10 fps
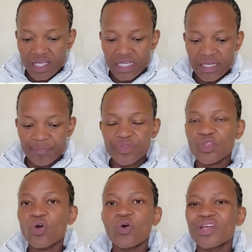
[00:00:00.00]

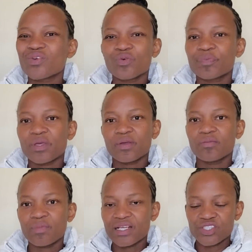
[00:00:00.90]
though it will be
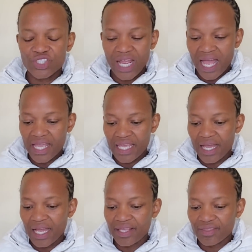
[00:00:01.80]
much
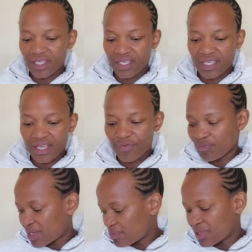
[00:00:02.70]
higher, I think, if
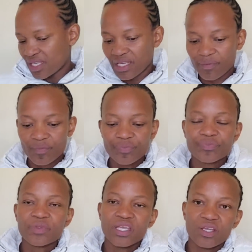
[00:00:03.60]
maybe
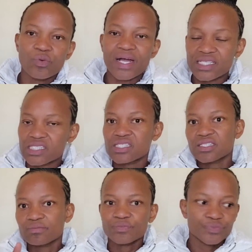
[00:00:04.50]
he was
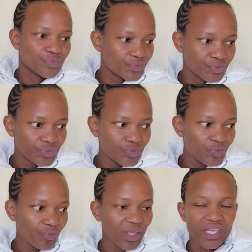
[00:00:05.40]

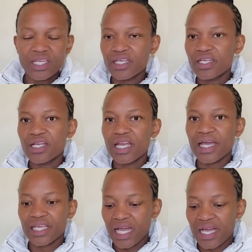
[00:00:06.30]
in
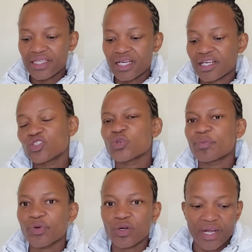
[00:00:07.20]
like other
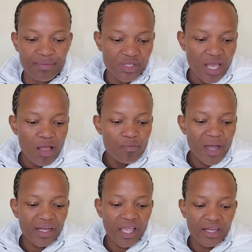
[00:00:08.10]
graduate programs.
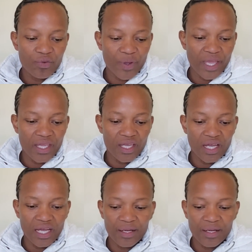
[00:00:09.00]
But anyway,